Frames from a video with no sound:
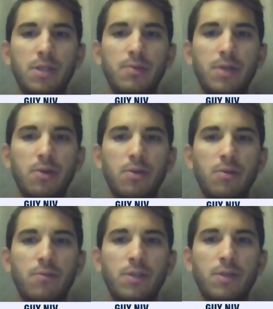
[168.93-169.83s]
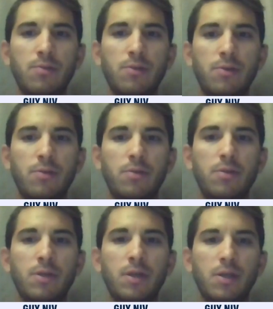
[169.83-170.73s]
Israel all over the world,
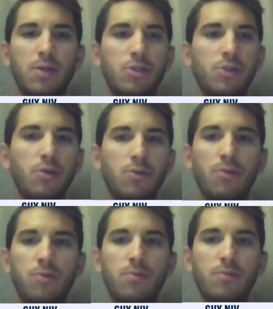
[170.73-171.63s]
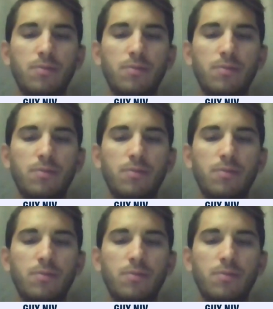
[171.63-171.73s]
uh, show